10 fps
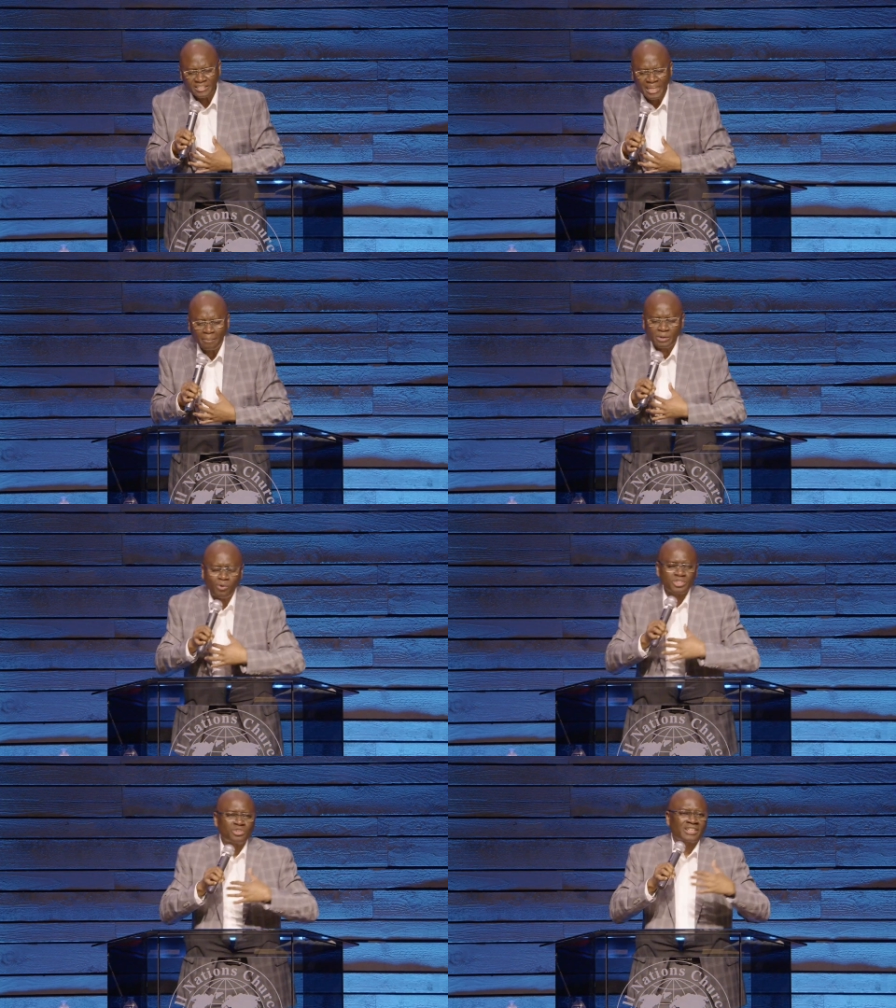was somebody
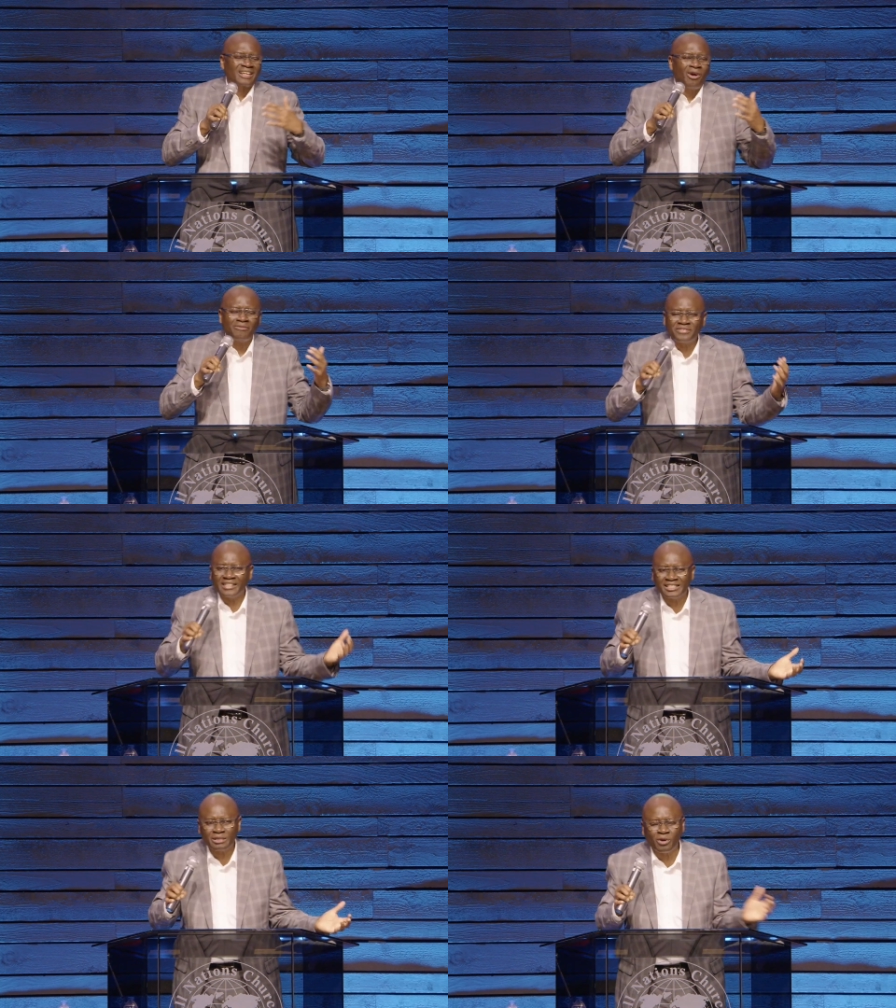who was not
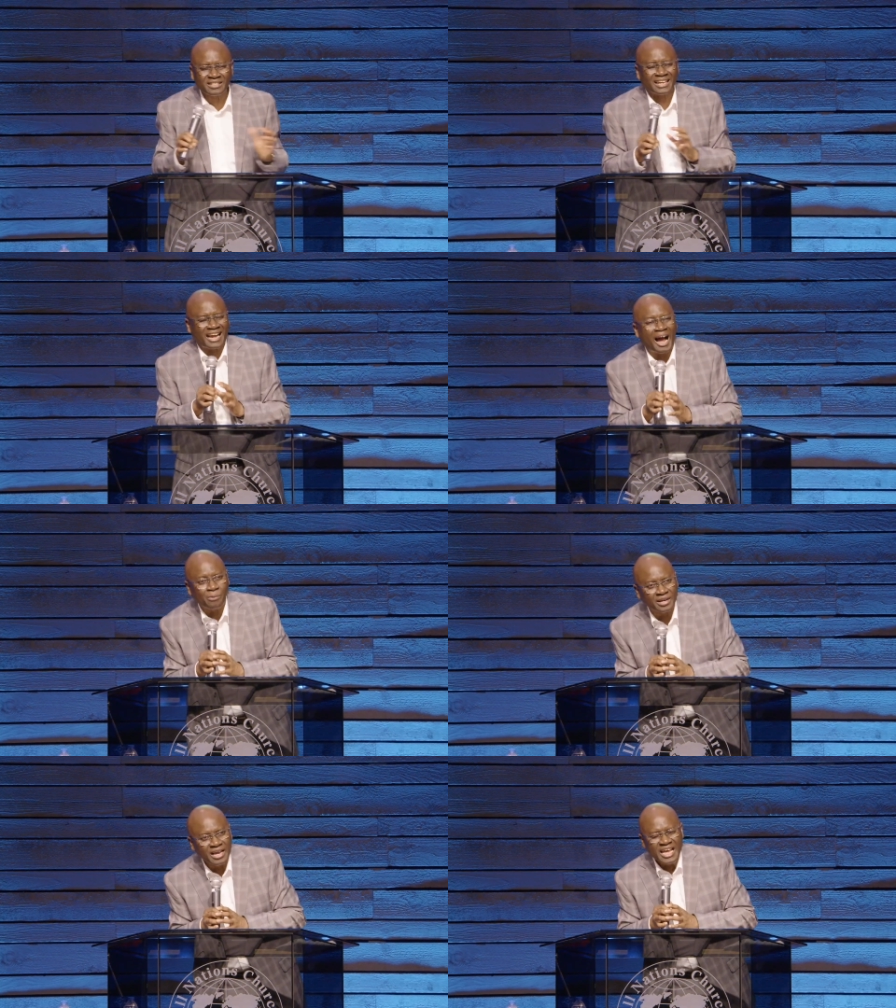confident. He was a
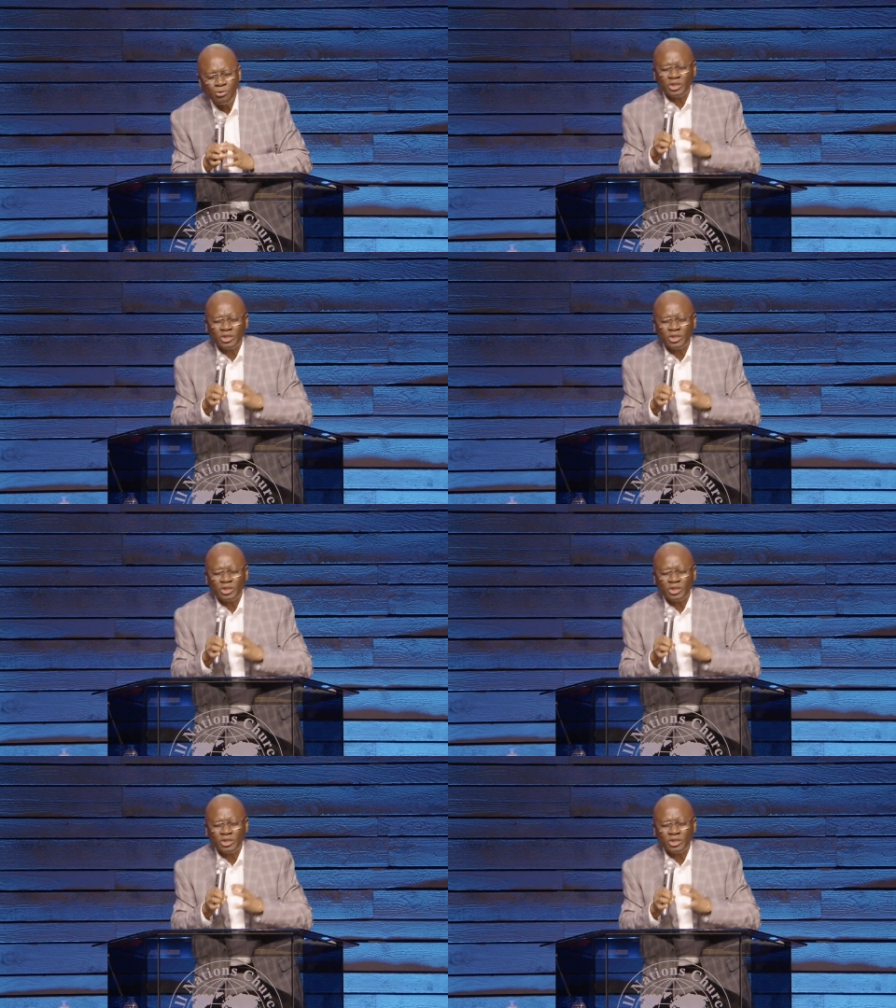coward. He